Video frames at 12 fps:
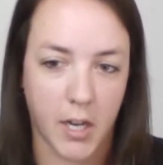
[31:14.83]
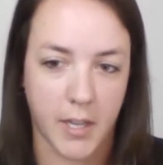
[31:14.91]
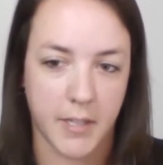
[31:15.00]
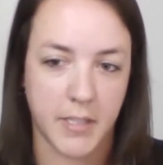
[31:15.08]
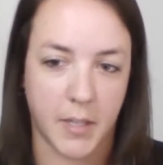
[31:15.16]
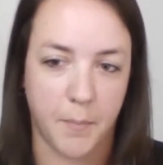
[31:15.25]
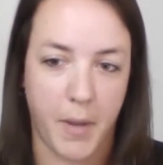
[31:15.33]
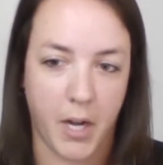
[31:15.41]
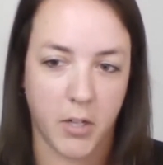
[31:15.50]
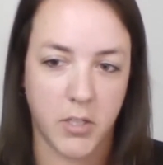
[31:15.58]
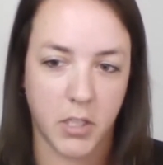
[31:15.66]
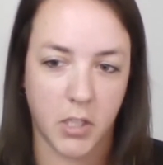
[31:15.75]
is
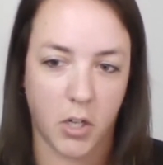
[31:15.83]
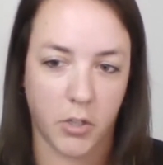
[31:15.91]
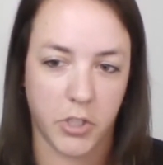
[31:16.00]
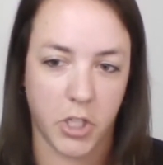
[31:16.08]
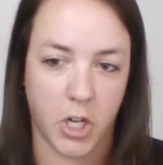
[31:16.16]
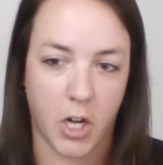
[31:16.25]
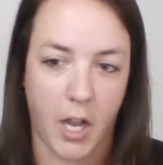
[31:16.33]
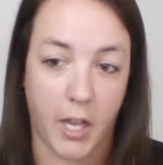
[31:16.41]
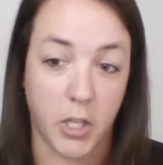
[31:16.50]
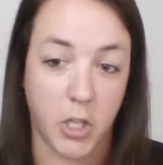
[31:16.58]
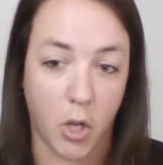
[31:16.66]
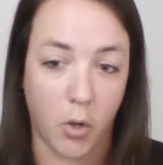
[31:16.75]
compared to culture
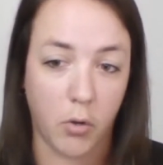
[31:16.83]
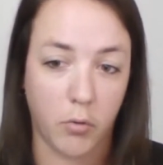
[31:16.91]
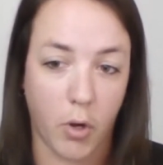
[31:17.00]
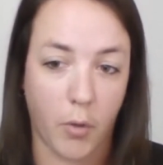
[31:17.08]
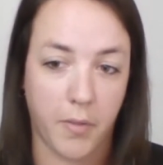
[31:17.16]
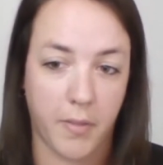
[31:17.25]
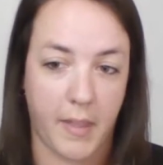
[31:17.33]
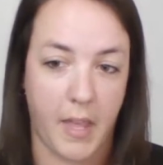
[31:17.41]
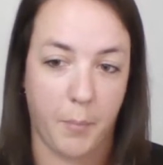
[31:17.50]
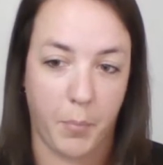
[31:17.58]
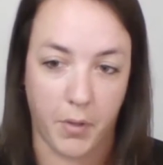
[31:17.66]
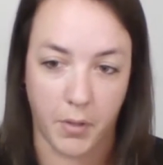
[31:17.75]
on no growth
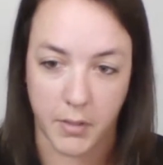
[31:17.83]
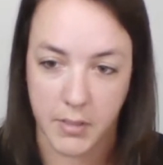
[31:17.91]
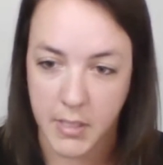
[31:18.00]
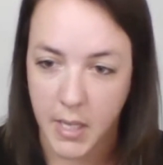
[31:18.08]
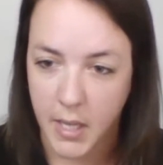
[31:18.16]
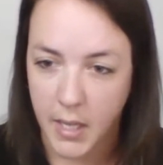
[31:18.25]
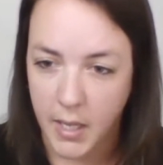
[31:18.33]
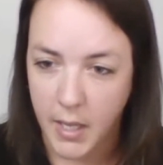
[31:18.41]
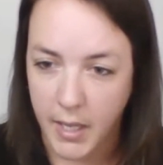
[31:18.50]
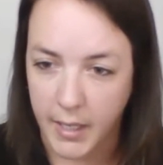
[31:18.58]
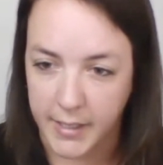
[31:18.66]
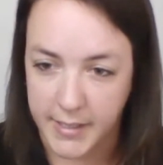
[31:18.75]
samples
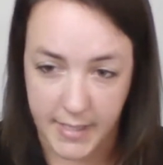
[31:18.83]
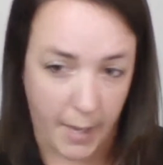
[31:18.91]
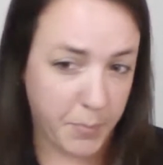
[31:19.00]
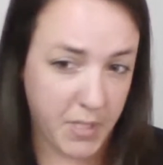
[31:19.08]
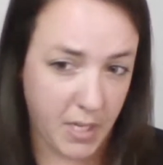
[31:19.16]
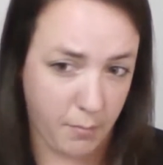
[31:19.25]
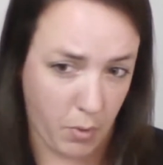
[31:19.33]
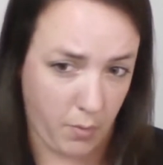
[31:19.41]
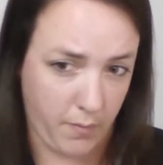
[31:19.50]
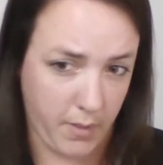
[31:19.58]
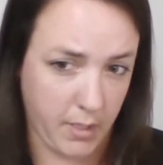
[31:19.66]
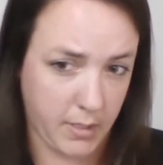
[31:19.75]
except M.
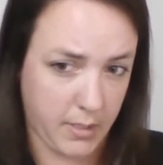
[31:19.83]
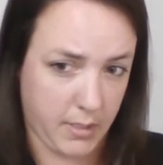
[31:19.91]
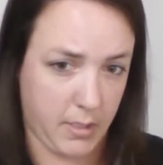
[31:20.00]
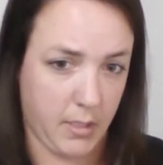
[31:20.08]
bovis?